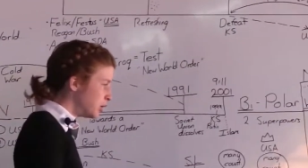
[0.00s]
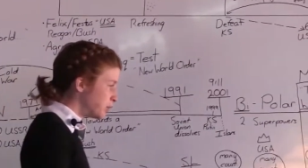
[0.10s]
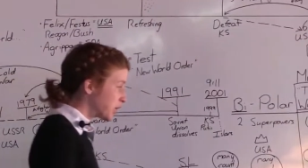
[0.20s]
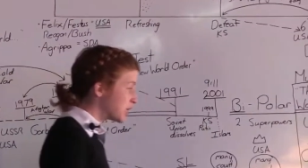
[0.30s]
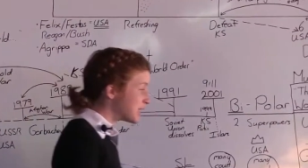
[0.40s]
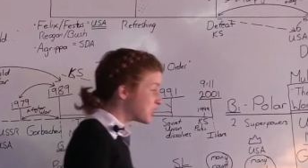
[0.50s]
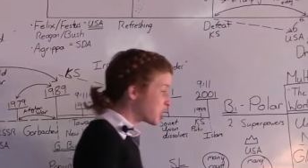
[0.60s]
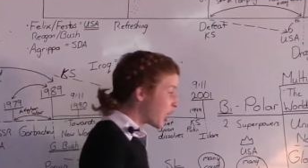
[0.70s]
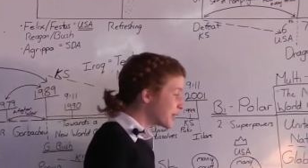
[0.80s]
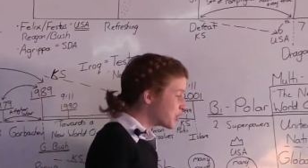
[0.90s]
Because he's
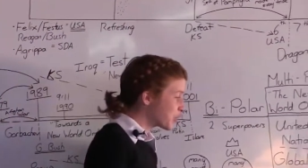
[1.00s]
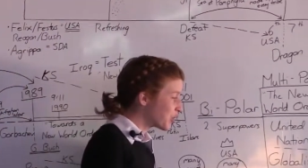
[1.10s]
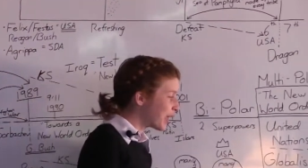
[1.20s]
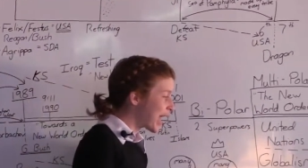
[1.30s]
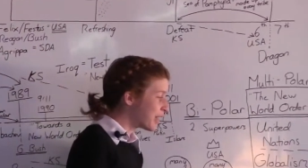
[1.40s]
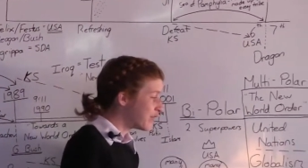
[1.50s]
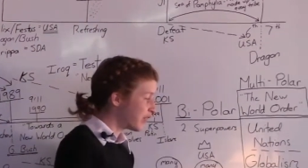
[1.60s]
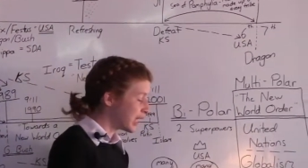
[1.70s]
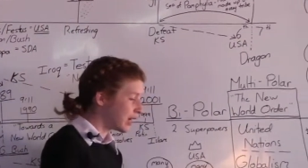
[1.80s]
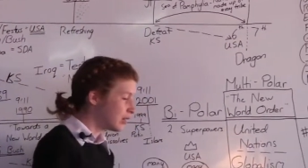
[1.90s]
going to create
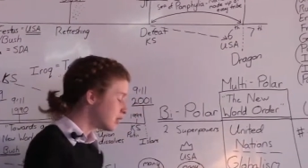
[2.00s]
fear.